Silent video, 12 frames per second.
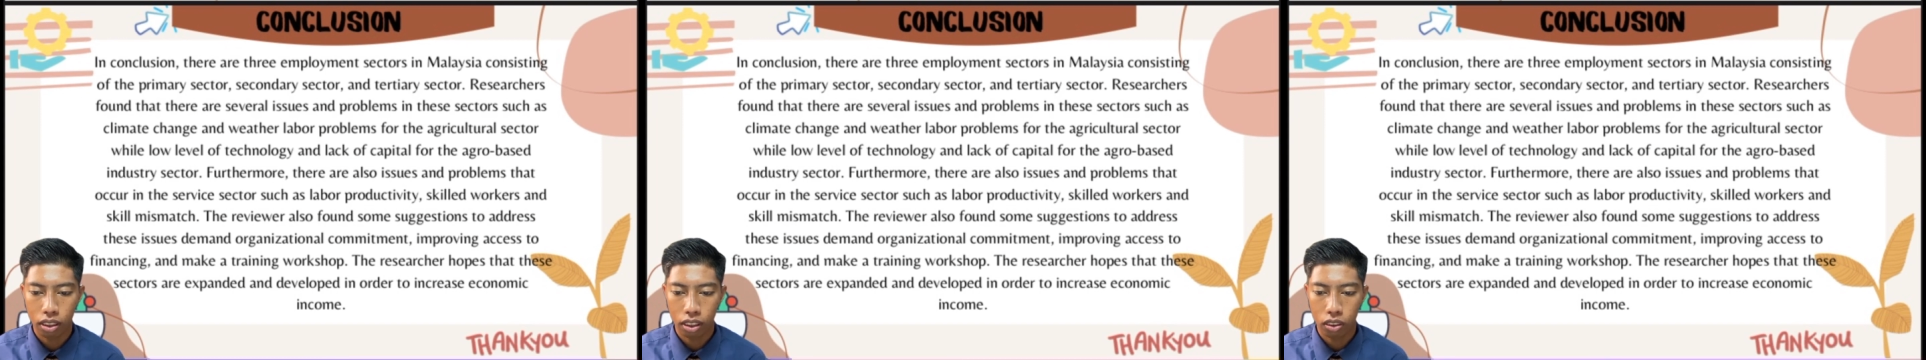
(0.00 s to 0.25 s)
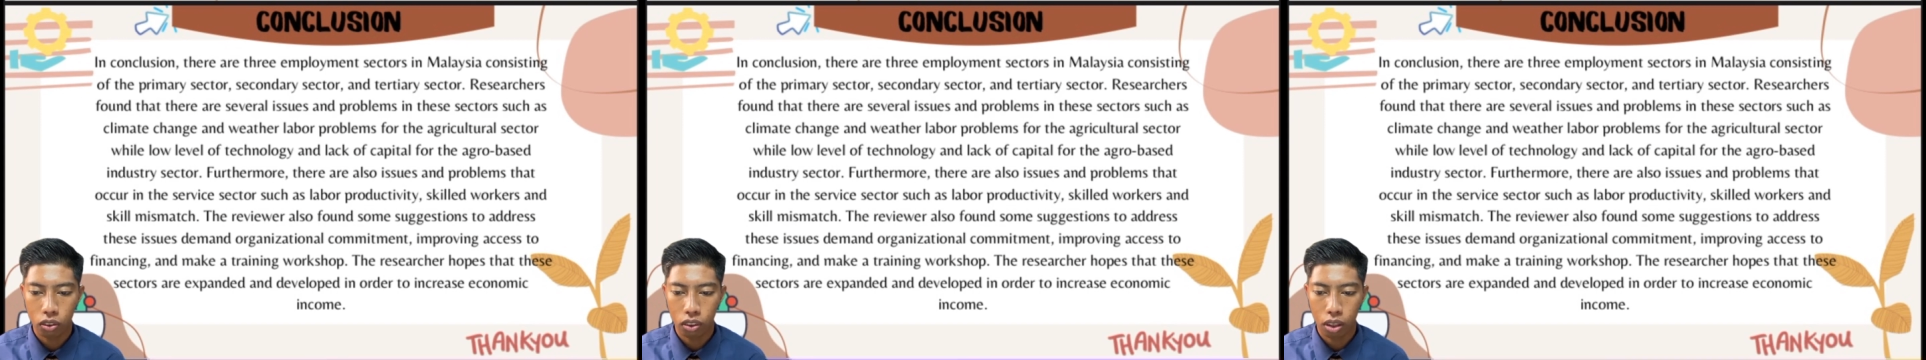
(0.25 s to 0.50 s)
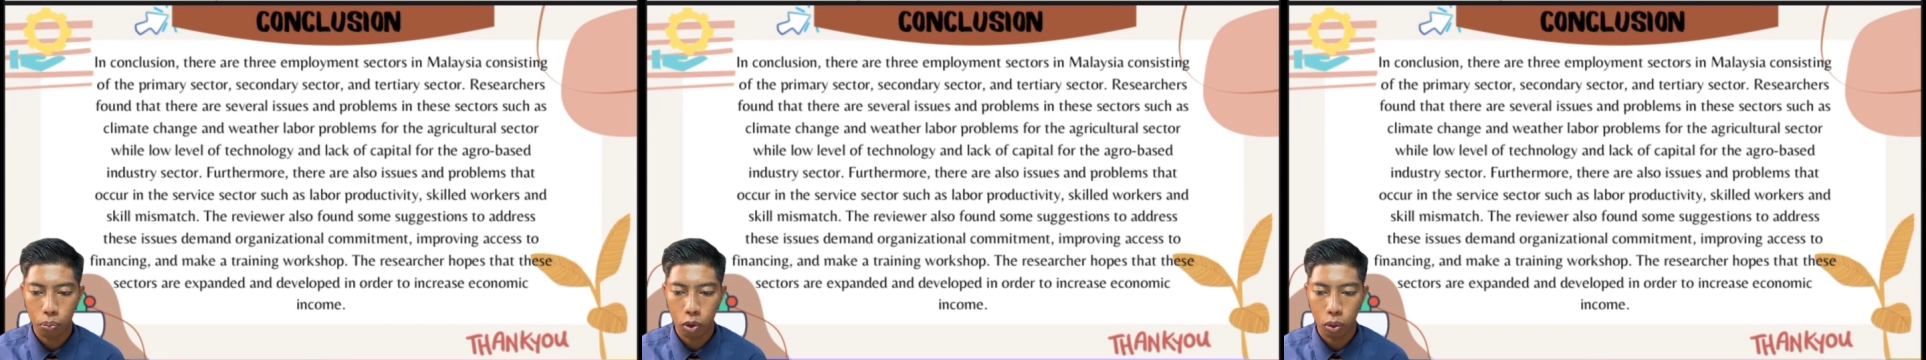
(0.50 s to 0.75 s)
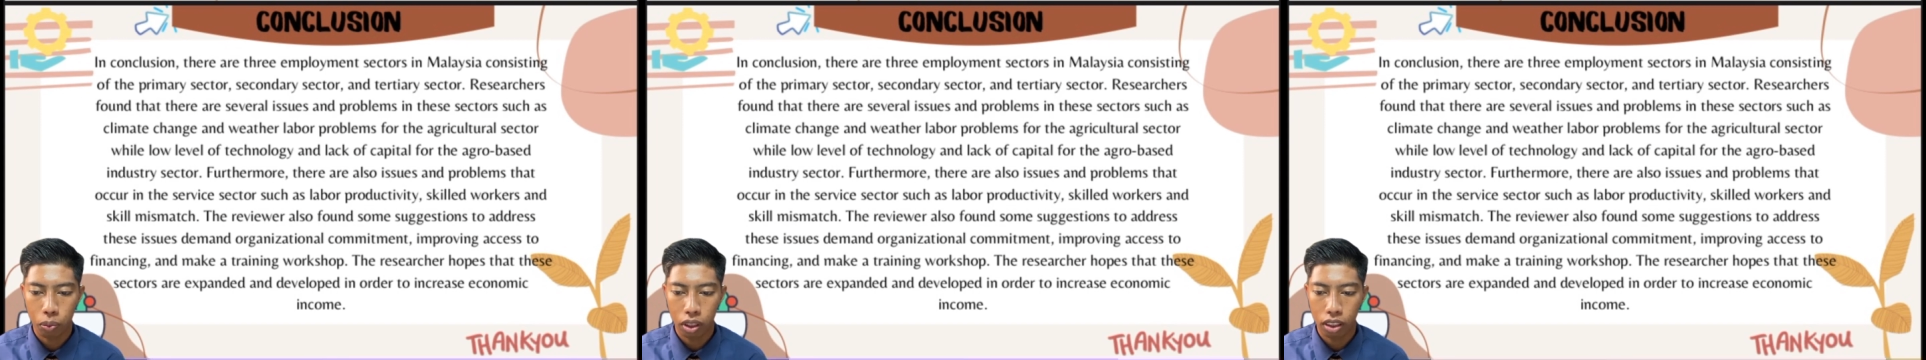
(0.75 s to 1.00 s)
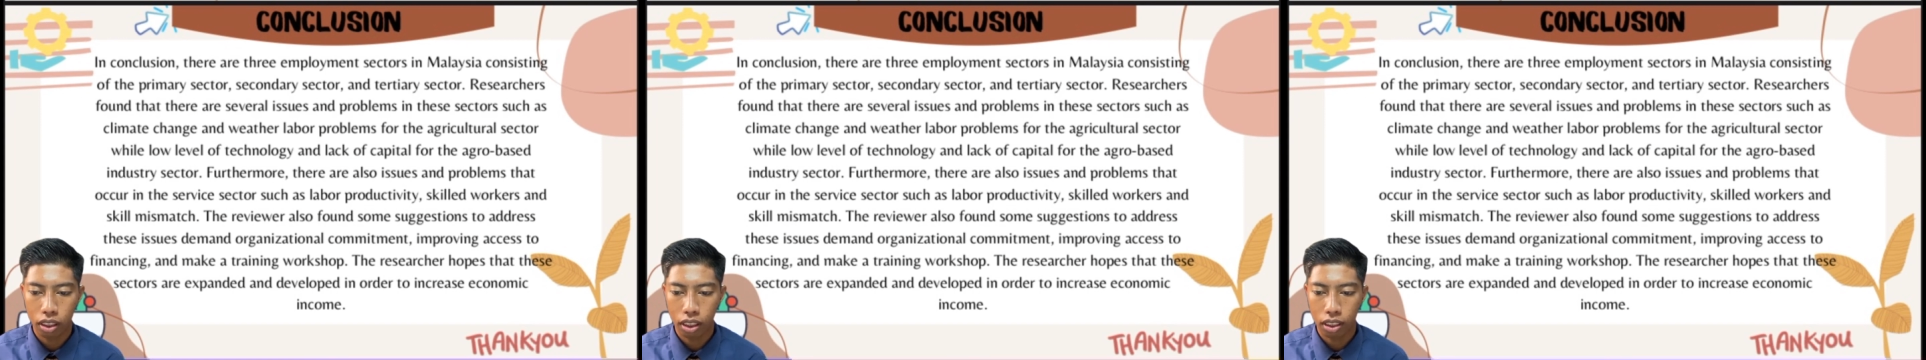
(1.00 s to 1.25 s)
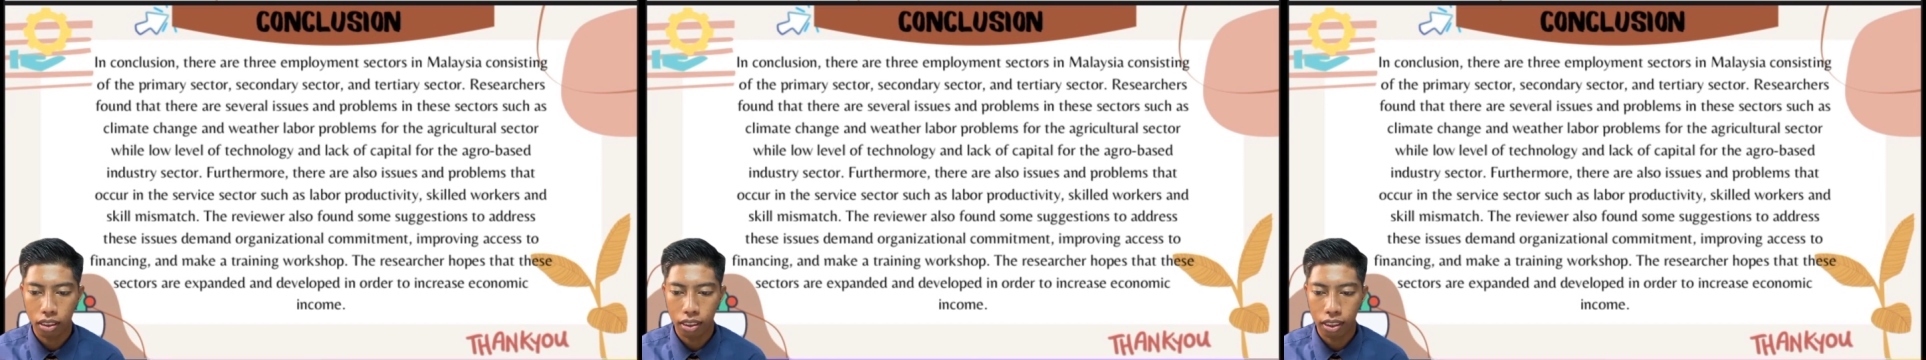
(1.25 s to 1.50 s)
issues and problems
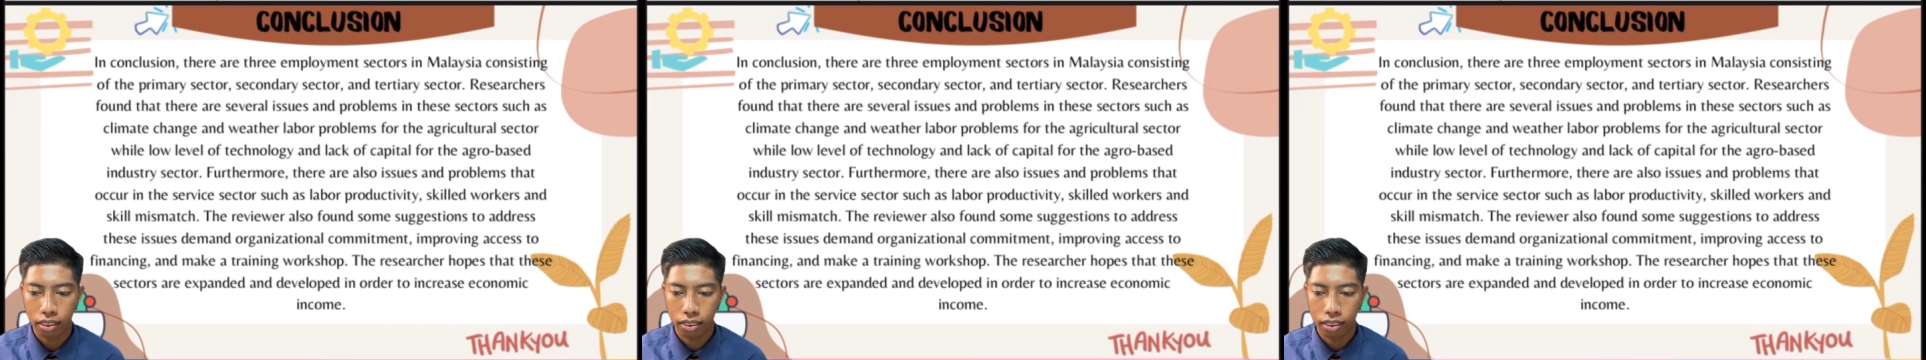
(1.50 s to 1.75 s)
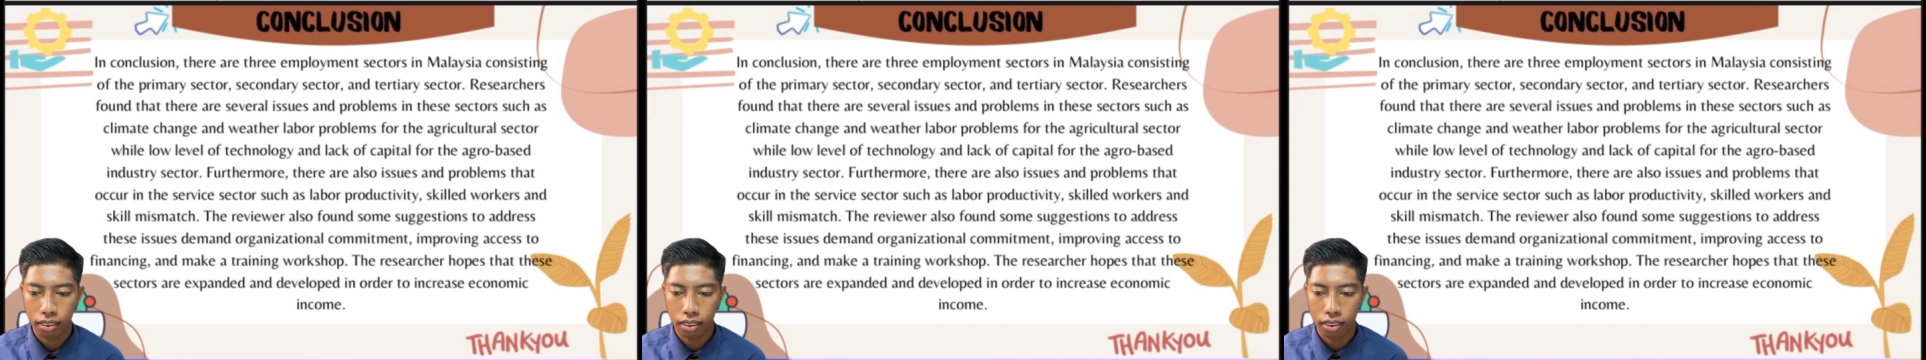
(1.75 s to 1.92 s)
in this